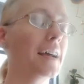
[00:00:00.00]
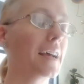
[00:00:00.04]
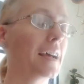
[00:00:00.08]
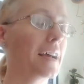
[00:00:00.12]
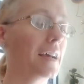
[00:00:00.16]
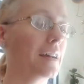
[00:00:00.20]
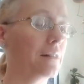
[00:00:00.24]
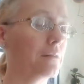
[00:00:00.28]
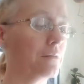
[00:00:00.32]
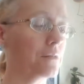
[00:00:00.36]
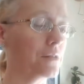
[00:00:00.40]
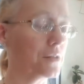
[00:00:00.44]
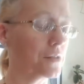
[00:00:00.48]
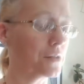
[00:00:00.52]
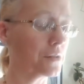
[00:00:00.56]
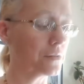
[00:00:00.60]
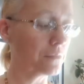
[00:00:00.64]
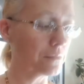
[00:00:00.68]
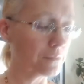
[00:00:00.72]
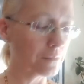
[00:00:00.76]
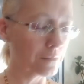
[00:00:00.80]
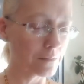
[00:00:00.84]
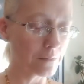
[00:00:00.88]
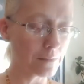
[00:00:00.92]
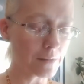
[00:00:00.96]
I was,
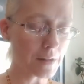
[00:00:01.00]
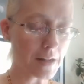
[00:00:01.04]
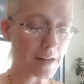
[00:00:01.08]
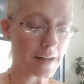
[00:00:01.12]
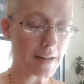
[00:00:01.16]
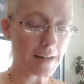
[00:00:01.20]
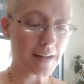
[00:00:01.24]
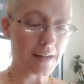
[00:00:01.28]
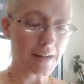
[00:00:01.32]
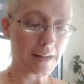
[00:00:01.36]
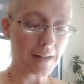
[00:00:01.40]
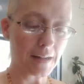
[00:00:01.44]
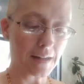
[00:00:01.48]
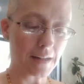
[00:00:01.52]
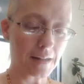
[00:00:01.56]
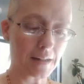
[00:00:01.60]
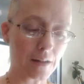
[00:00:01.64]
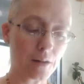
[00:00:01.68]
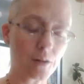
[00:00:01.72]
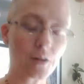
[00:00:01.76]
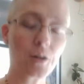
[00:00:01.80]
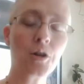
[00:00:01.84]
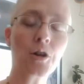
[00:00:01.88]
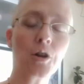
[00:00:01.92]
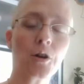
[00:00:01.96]

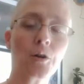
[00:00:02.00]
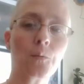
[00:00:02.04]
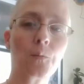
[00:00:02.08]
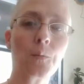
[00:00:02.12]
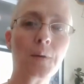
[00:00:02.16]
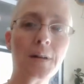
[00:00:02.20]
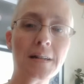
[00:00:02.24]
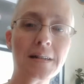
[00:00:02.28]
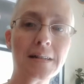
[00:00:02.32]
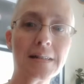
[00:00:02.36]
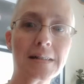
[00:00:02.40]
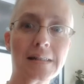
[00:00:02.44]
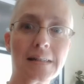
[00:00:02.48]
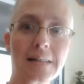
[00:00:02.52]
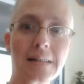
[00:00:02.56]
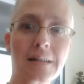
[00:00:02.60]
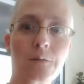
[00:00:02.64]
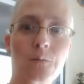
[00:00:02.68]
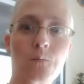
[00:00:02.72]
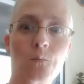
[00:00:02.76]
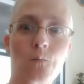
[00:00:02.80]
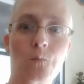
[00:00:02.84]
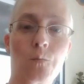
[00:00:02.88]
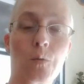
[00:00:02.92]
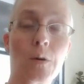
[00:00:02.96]
you know,
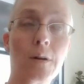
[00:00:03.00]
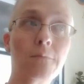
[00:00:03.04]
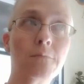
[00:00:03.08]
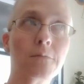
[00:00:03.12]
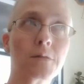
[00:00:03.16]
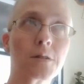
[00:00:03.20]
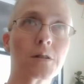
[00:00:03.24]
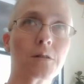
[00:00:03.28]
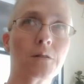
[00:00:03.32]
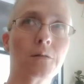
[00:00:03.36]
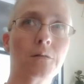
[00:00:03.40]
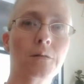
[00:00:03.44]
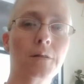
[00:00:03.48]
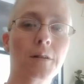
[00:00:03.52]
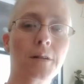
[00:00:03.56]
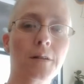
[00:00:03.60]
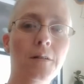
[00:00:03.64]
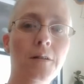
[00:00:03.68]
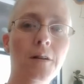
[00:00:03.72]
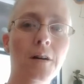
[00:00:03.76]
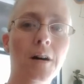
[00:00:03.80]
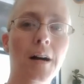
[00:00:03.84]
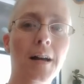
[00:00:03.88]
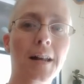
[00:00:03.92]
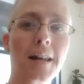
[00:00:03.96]
witnessing what was going
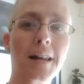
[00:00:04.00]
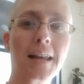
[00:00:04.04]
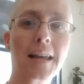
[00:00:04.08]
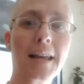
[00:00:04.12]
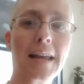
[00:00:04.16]
on.